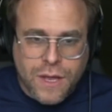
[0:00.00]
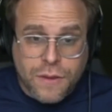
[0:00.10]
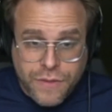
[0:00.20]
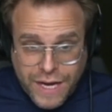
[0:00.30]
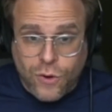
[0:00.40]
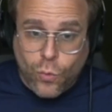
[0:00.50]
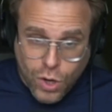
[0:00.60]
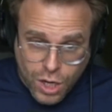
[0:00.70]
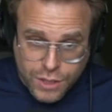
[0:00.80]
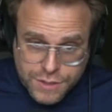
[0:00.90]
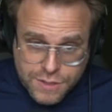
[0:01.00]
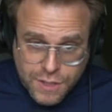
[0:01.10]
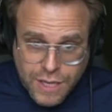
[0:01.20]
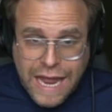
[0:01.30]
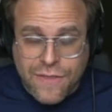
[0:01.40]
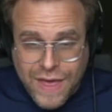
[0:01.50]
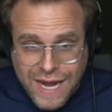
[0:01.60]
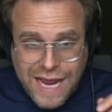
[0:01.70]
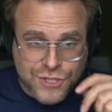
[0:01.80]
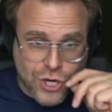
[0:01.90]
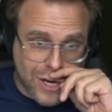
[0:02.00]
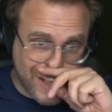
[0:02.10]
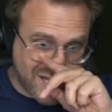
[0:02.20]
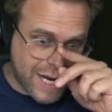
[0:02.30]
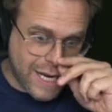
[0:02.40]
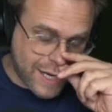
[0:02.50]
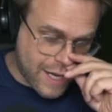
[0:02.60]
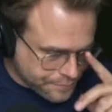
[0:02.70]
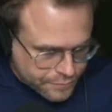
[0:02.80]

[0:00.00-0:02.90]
Then it worked. And then I started getting,